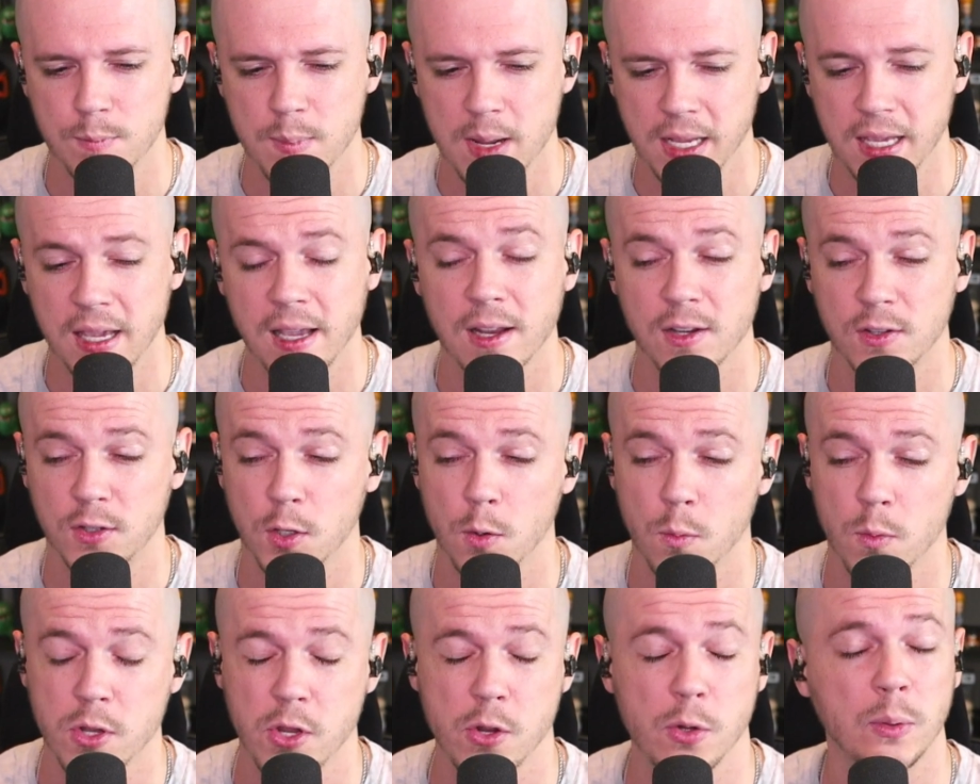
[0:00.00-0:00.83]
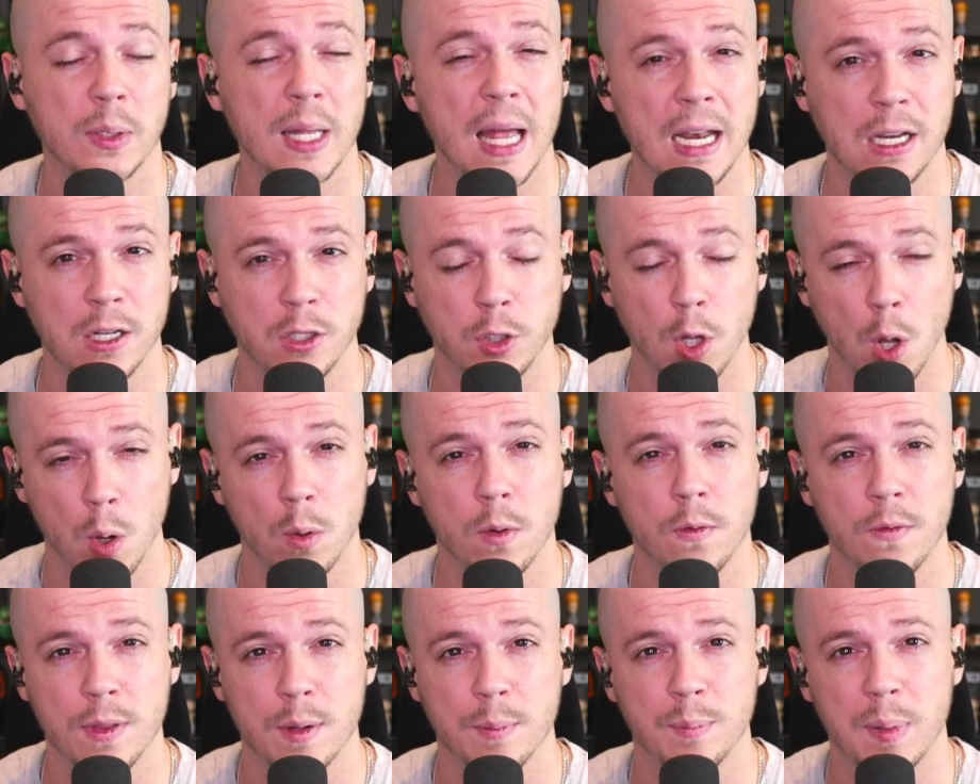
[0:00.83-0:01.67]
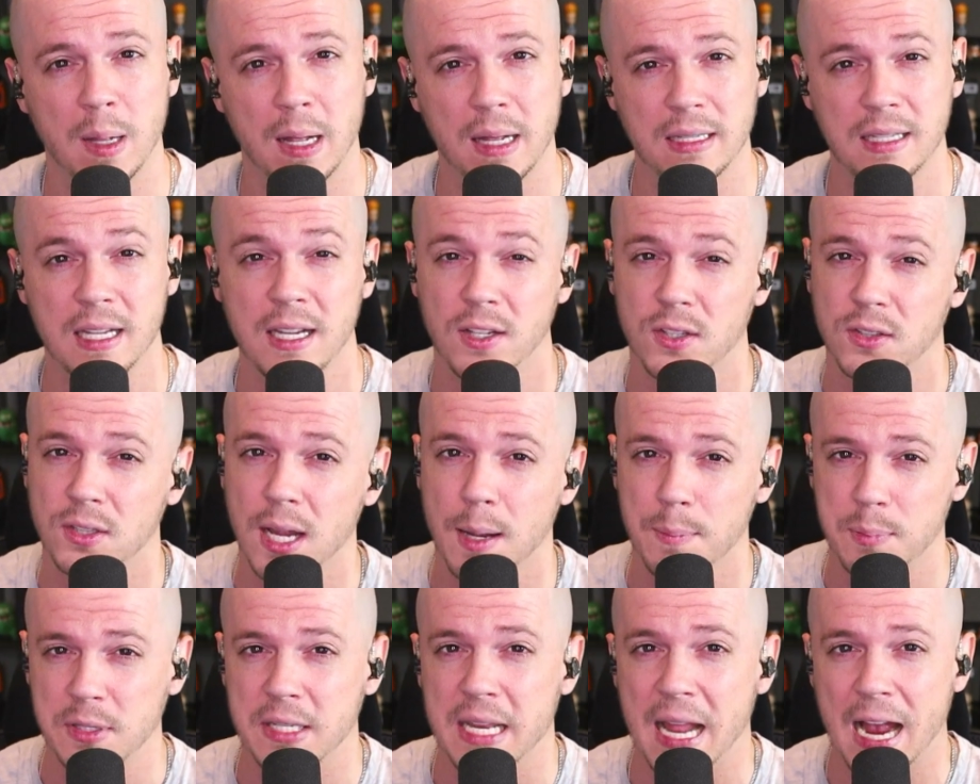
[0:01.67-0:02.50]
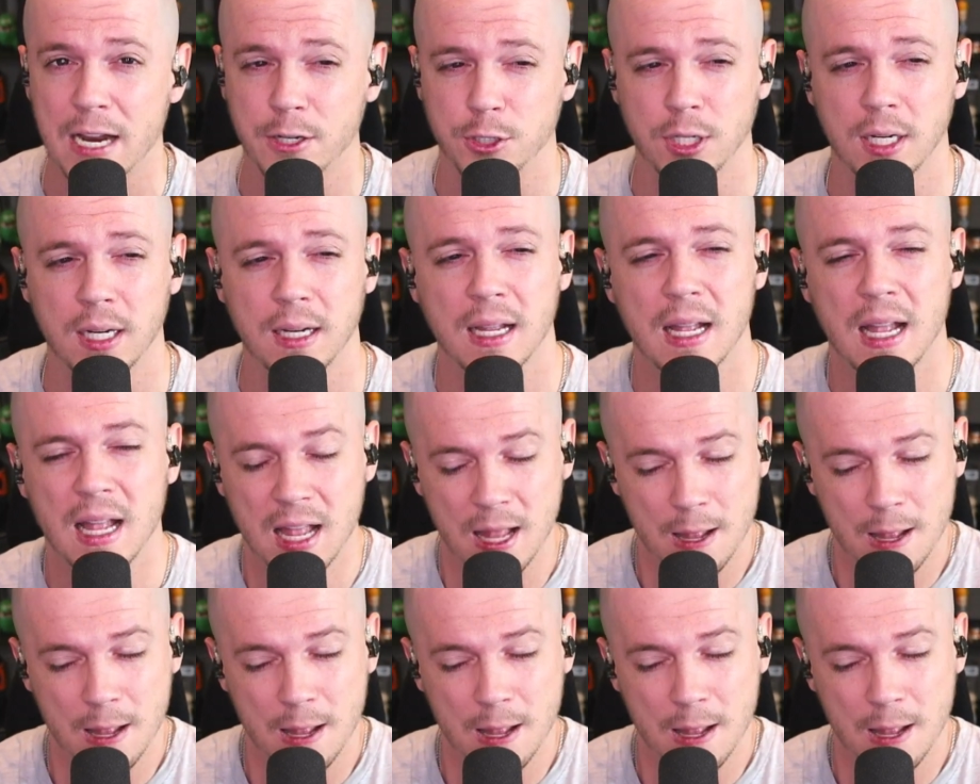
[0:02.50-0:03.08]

making it so when you let go of the button, he stops dashing.